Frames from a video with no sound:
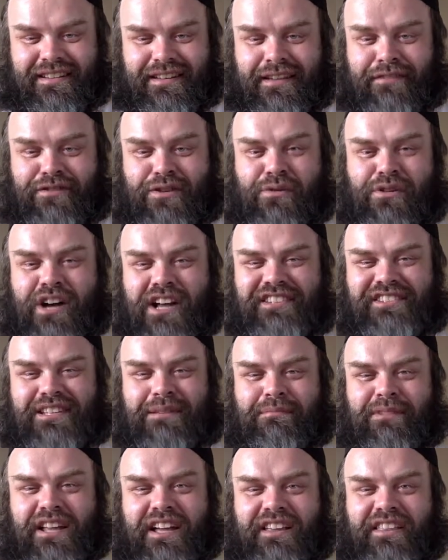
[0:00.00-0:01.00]
If you cuss
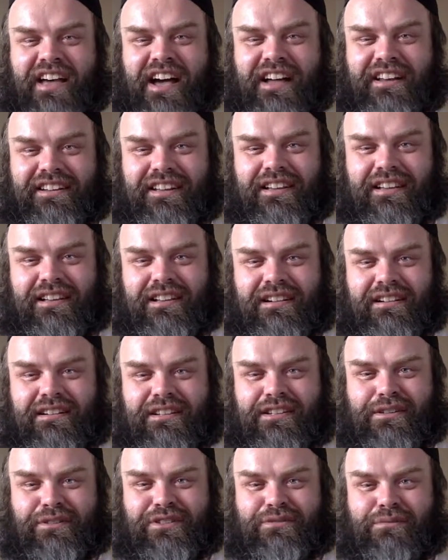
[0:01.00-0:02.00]
him like that,
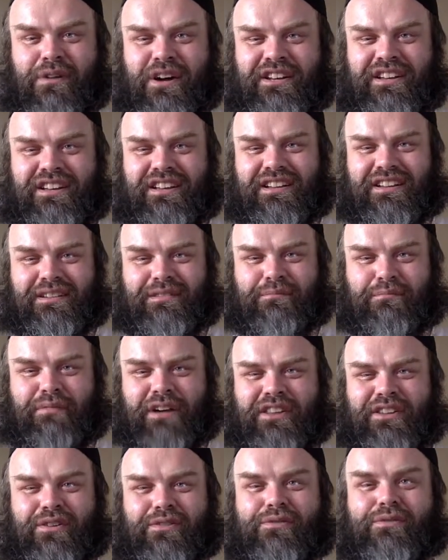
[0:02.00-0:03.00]
there was one
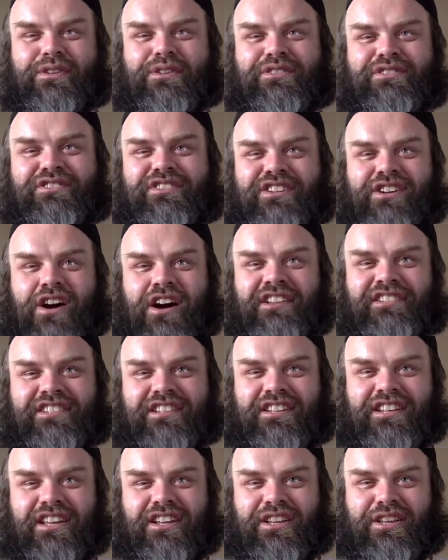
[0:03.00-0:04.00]
brother who used to
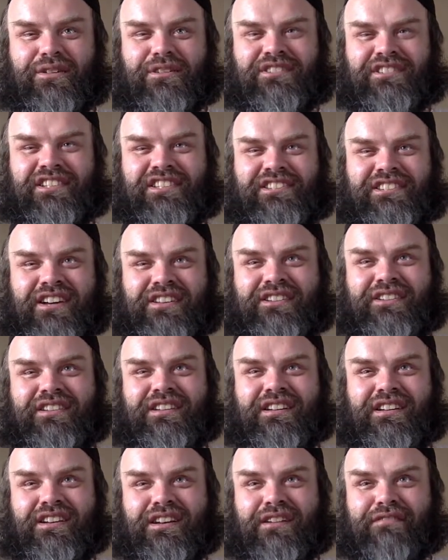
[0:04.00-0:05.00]
constantly accuse his son